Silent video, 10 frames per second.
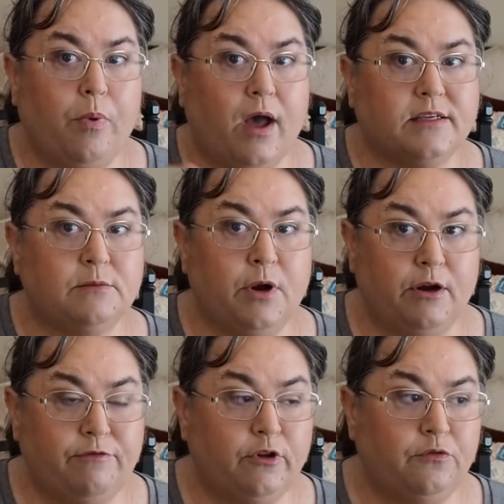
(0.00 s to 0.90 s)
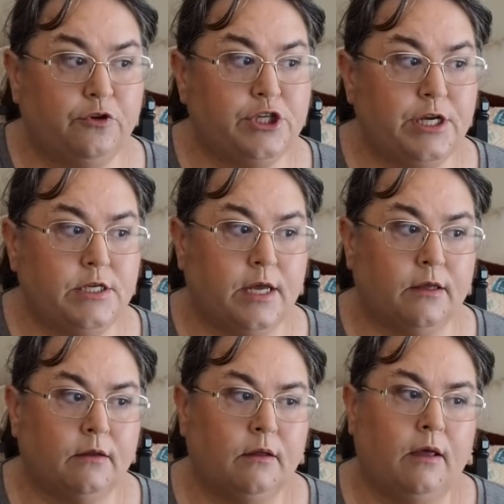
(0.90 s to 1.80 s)
box in Maryfield,
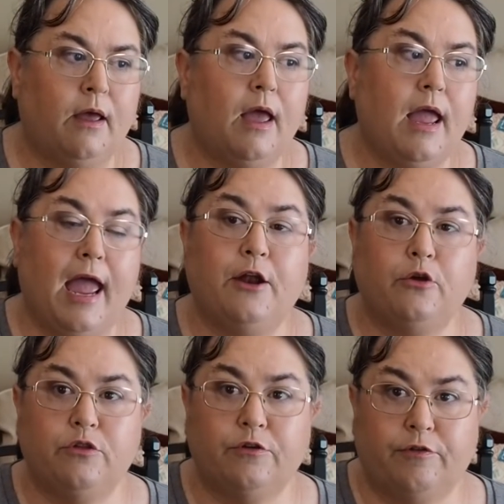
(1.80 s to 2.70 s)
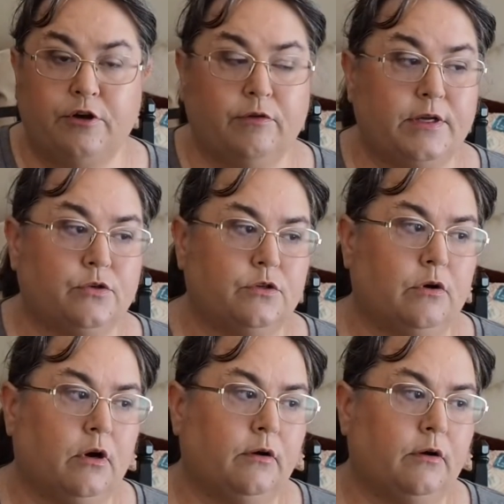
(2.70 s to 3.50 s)
Virginia, and who their fundraisers are.